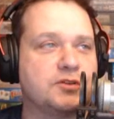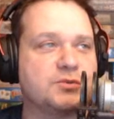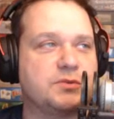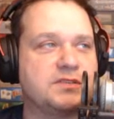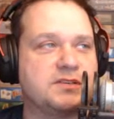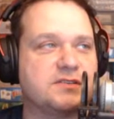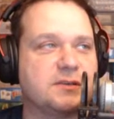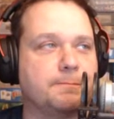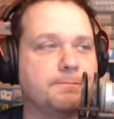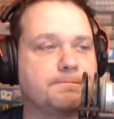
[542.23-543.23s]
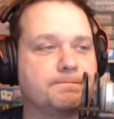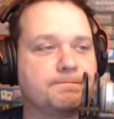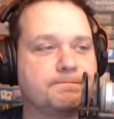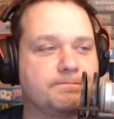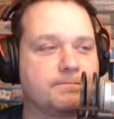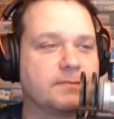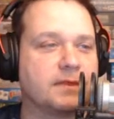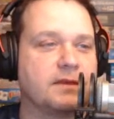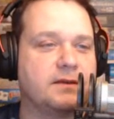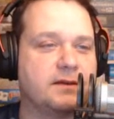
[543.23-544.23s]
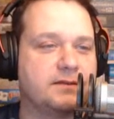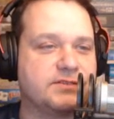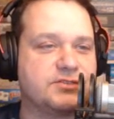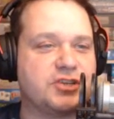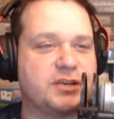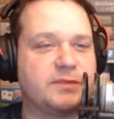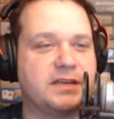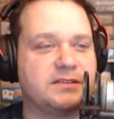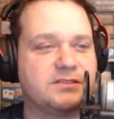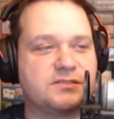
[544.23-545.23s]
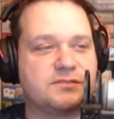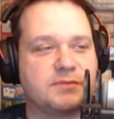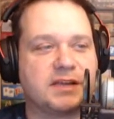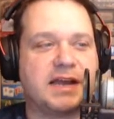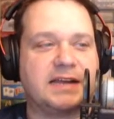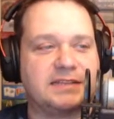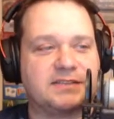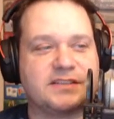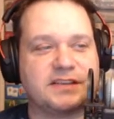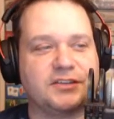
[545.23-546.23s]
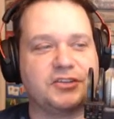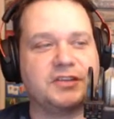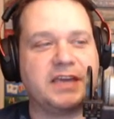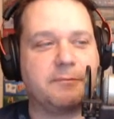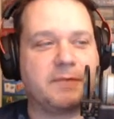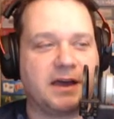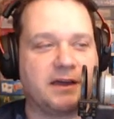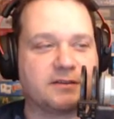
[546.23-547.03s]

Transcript: sweet system. And it's a shame that it's a contest thing and you can't buy it